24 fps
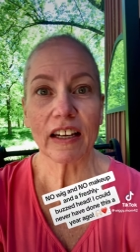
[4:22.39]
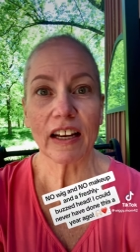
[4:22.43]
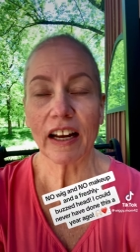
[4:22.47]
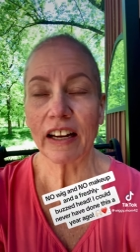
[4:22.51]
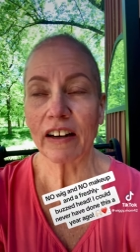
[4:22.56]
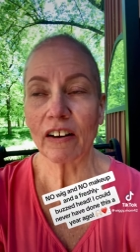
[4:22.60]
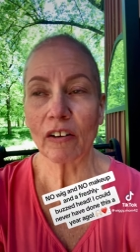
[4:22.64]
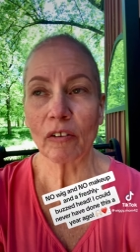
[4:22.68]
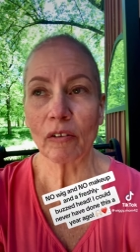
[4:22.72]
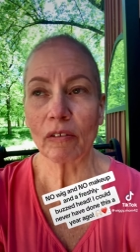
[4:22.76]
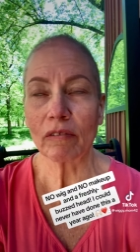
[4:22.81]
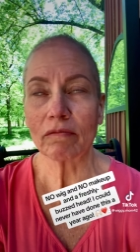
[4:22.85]
I
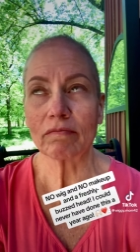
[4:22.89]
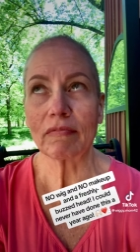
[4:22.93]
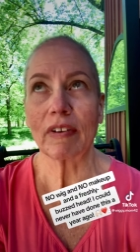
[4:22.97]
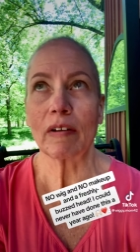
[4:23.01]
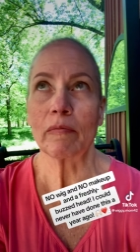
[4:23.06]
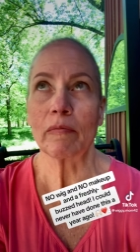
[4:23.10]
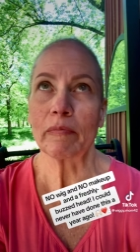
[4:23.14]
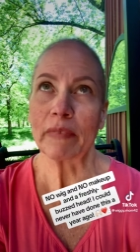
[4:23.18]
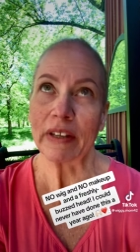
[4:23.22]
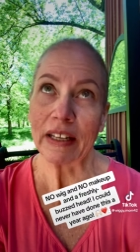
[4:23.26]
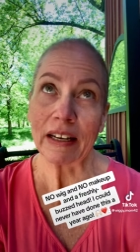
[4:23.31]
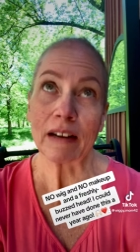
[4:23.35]
don't, I
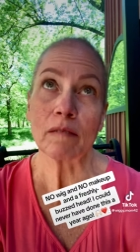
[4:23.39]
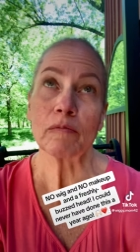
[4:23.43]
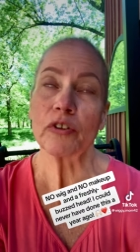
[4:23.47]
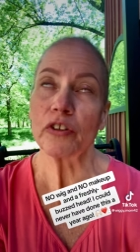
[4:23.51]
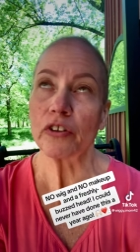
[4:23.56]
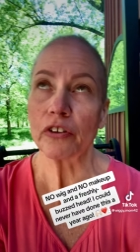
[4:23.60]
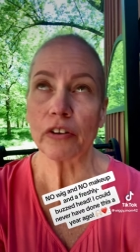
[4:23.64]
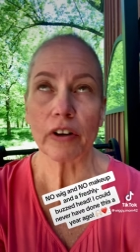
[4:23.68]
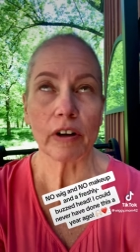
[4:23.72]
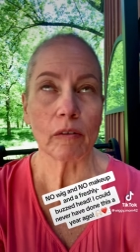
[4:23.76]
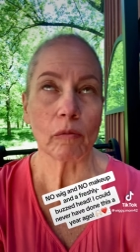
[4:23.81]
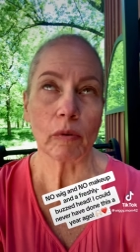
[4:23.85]
mean, I'm
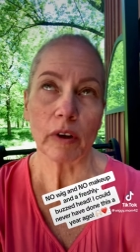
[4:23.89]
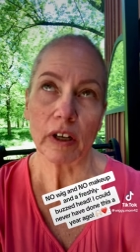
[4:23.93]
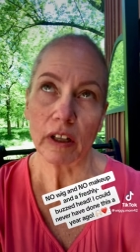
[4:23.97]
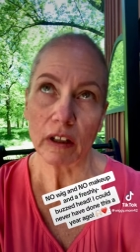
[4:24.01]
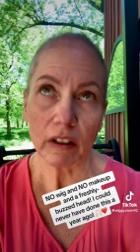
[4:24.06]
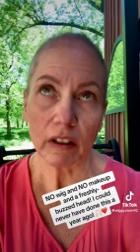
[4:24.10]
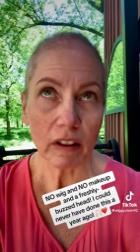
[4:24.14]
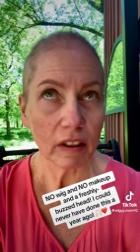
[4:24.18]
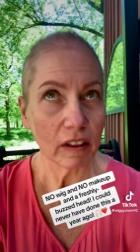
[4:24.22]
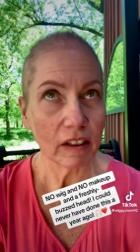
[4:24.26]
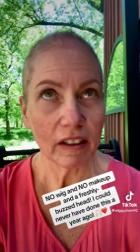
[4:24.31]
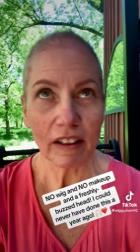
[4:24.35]
sure I will,
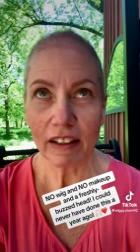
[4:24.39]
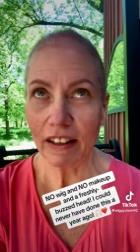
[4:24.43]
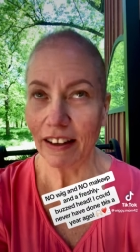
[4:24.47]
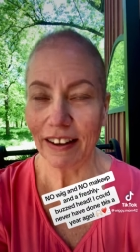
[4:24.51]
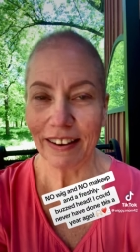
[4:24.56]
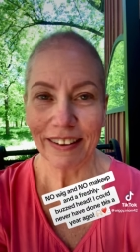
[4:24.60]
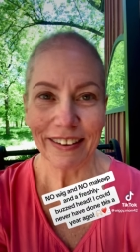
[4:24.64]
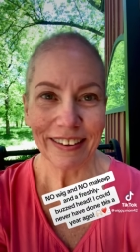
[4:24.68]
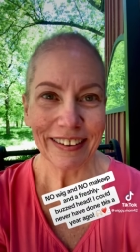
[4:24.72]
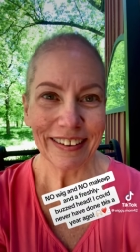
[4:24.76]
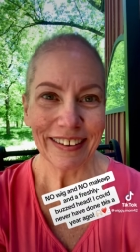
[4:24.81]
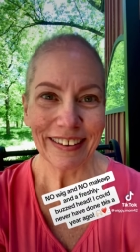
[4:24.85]

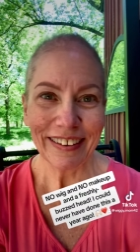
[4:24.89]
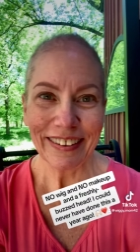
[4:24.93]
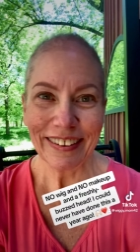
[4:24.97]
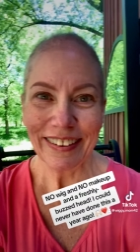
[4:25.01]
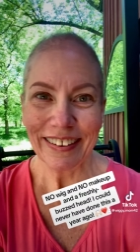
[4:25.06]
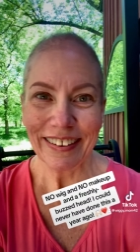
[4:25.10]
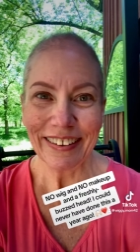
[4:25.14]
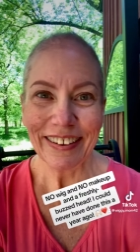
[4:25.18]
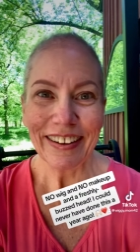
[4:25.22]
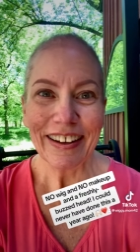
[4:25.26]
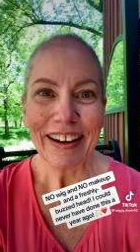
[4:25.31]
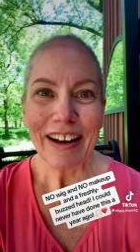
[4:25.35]

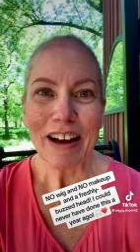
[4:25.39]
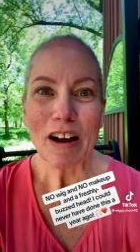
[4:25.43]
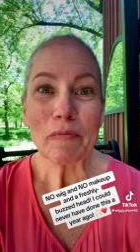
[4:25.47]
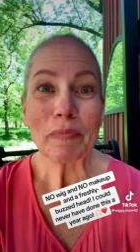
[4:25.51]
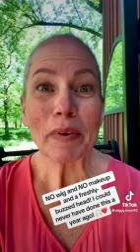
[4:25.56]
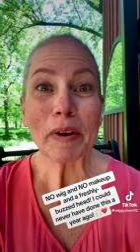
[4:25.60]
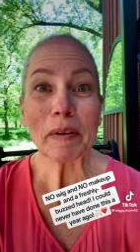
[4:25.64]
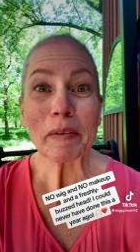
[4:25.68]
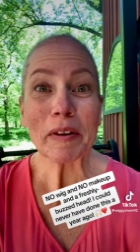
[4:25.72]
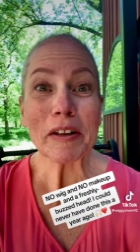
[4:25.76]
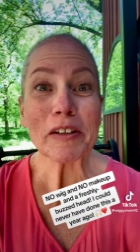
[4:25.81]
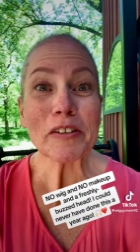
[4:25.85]
but
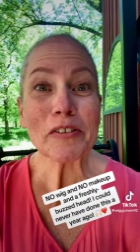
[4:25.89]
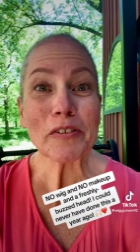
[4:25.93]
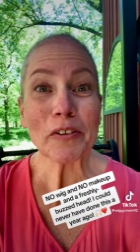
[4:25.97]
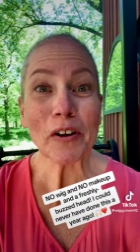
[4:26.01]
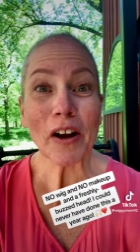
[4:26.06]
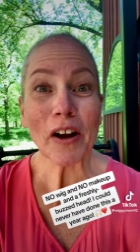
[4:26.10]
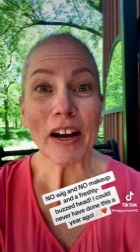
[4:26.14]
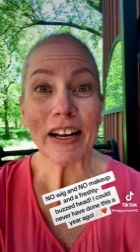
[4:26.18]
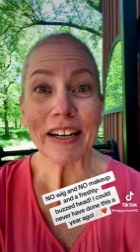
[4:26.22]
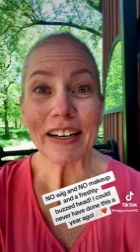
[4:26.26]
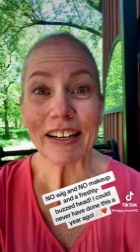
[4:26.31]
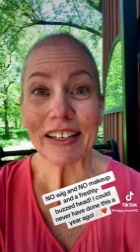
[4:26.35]
I'm going to
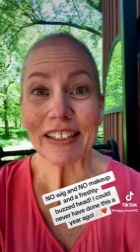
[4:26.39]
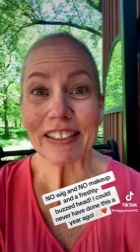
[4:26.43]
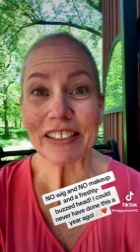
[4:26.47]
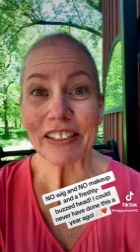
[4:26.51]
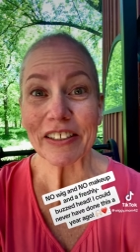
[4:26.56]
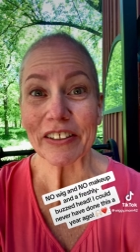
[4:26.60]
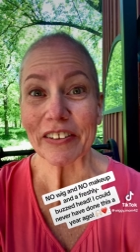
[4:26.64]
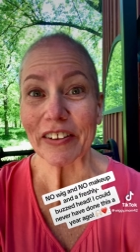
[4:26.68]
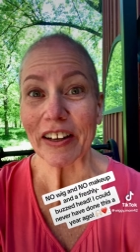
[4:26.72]
try not to,